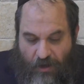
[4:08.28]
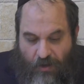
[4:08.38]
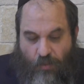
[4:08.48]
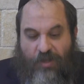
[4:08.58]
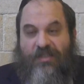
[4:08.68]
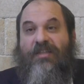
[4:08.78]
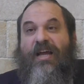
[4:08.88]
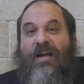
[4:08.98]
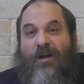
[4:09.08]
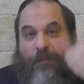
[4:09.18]
Was
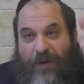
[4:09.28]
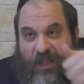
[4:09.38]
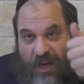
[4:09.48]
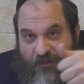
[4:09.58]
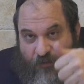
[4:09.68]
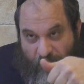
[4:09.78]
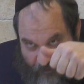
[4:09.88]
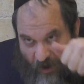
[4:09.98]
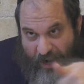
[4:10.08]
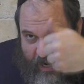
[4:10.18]
there an ability for
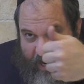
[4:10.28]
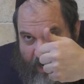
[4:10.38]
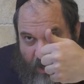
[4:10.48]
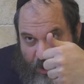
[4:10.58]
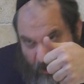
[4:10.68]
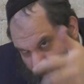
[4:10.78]
finite energy? Of